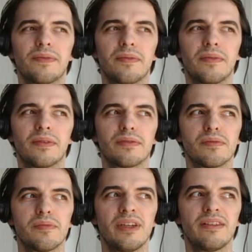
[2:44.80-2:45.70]

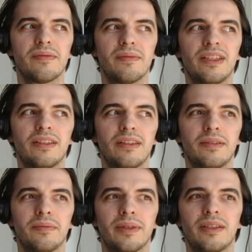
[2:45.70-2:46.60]
made
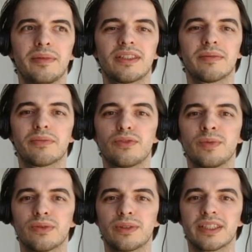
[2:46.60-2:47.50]
the best
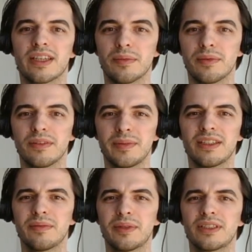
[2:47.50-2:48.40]
improvements or is capable of
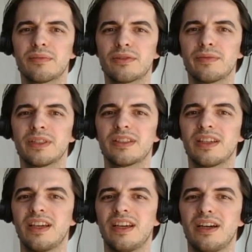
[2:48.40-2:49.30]
making the best improvements.
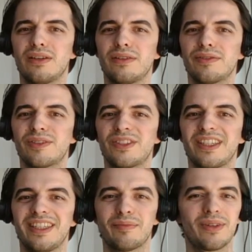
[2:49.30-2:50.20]
However,
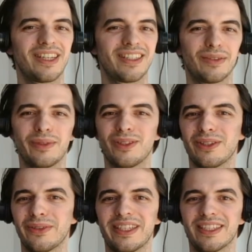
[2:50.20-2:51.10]
in practice, we all
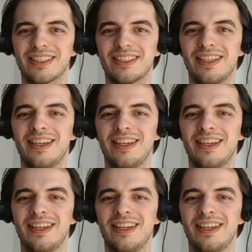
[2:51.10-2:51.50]
know that's